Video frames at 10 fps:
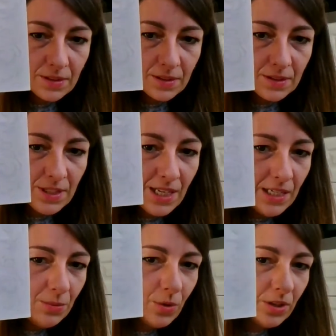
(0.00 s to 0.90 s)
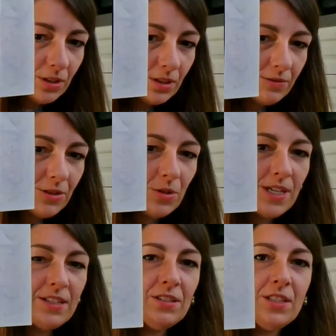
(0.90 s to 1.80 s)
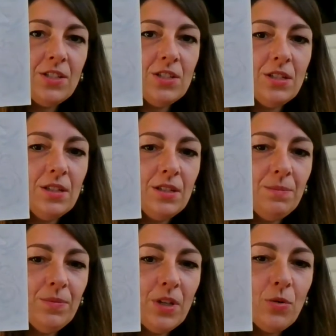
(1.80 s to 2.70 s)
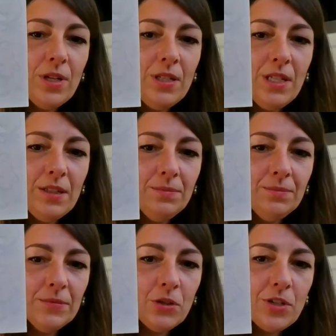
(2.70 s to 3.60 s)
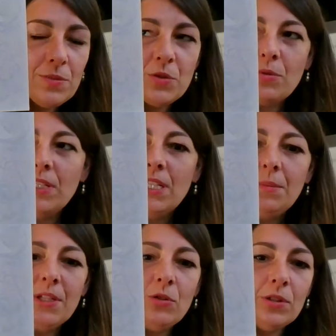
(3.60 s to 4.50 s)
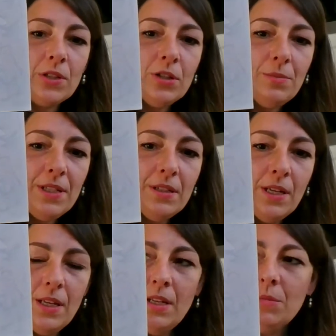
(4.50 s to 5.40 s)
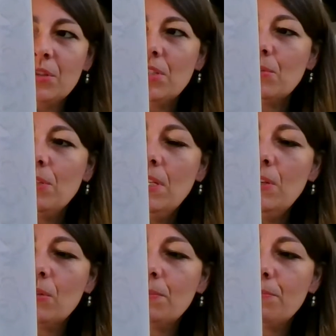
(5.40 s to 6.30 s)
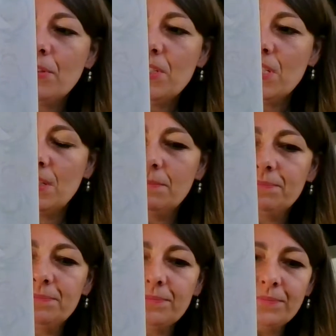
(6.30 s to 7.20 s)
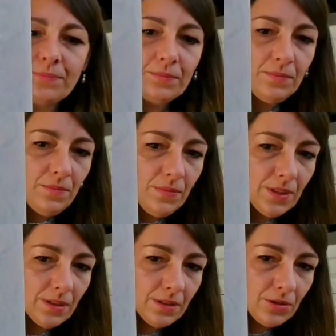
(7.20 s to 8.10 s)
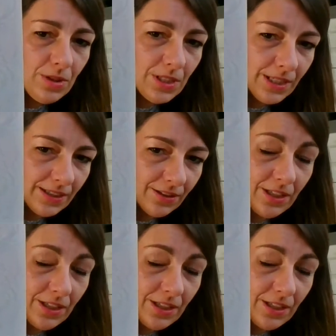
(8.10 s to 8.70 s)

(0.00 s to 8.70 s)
Did anyone of you guys stitch a reindeer? Christmas reindeer by Nora Corbett? Because they really look pretty. It's really nice.